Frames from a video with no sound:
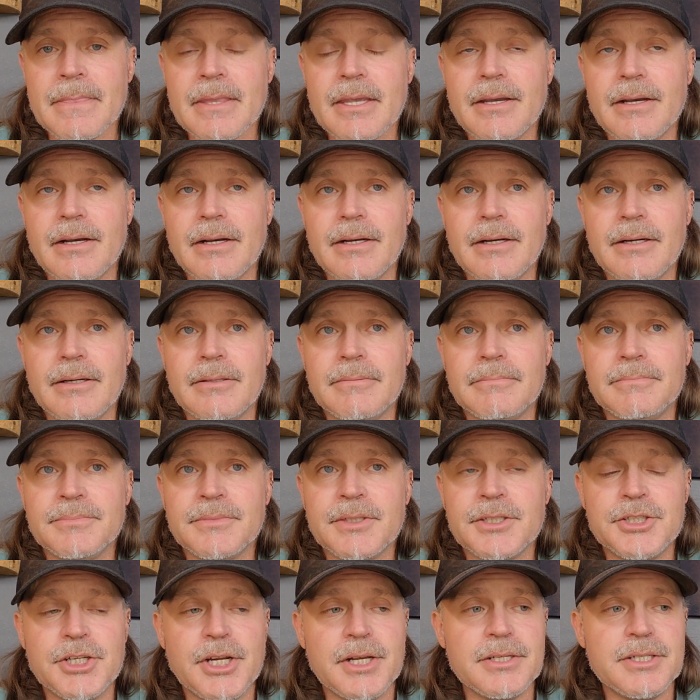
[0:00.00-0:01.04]

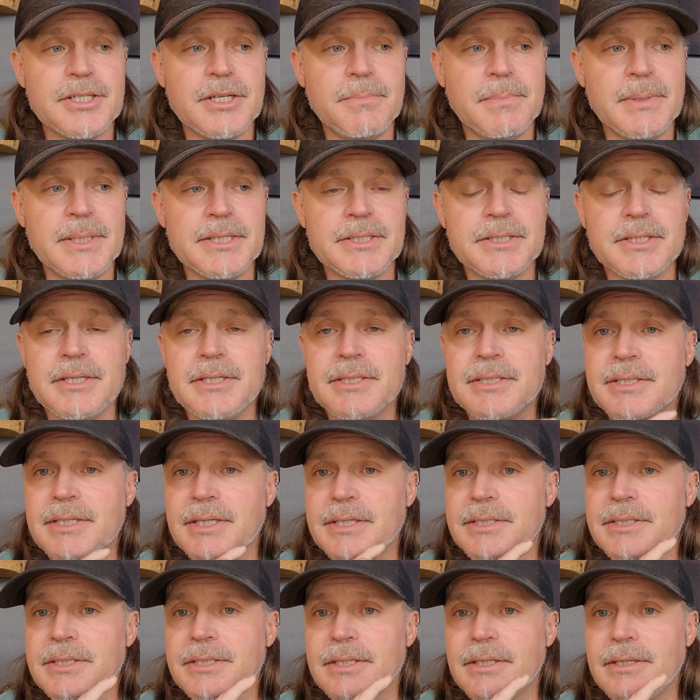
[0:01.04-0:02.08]
The JZBZ
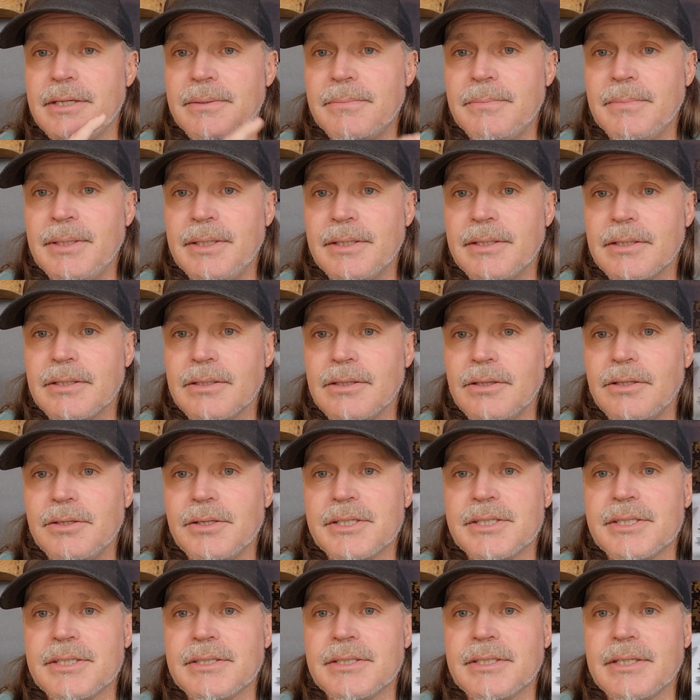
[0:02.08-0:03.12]
system
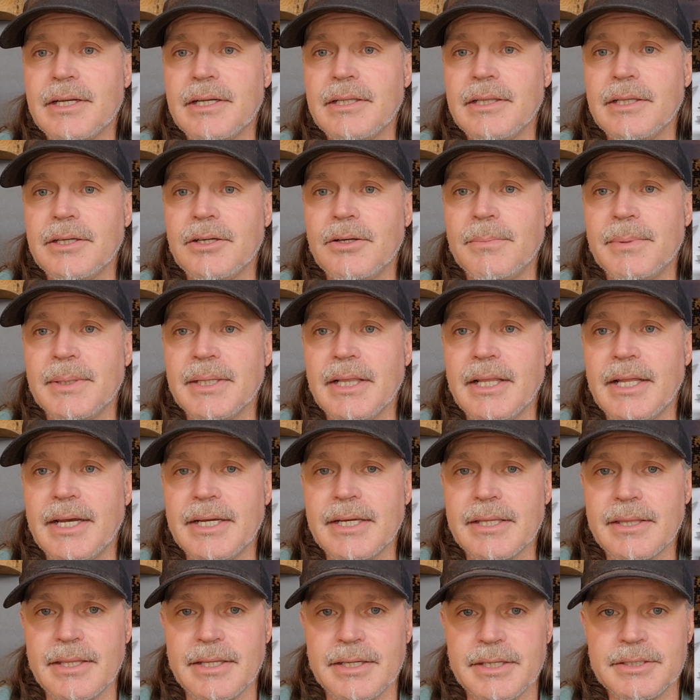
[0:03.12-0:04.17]
looks a little bit
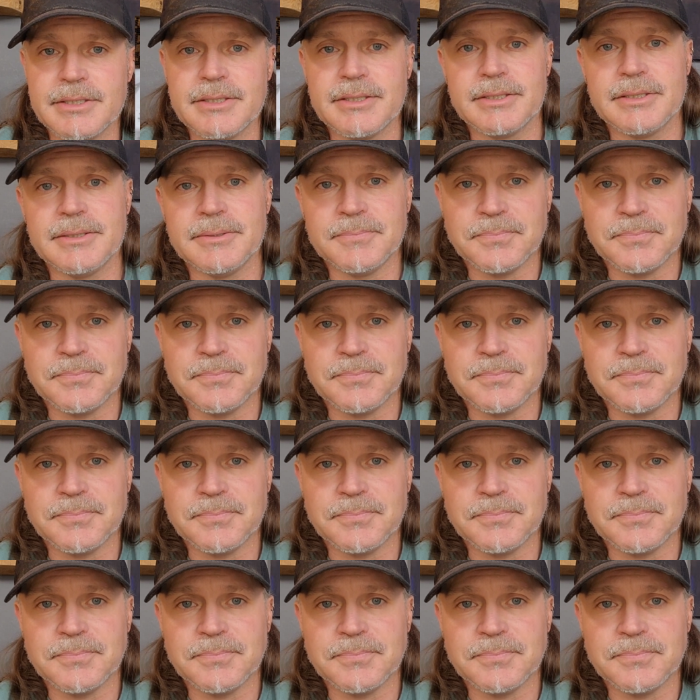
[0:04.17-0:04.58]
like this.